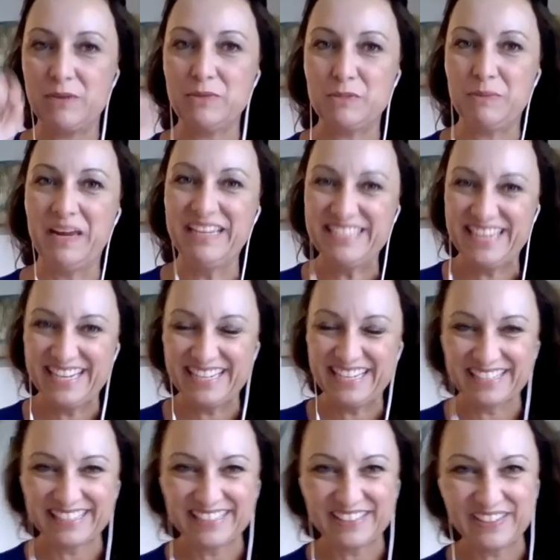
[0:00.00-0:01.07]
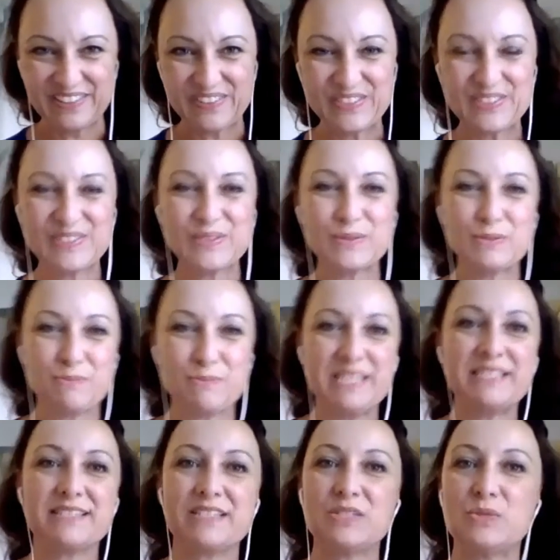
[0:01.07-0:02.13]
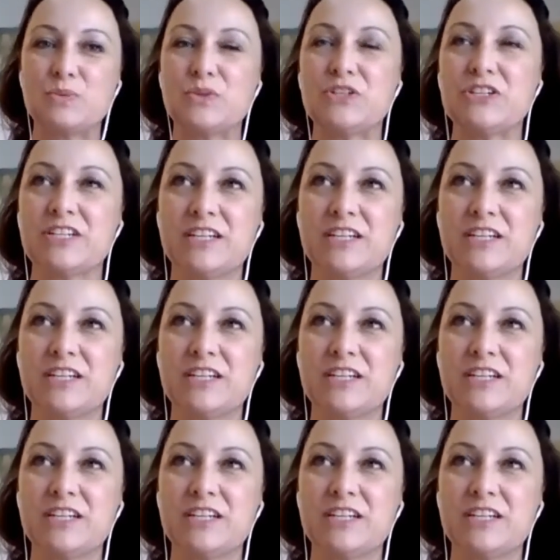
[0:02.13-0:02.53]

I was painting, and those pieces were,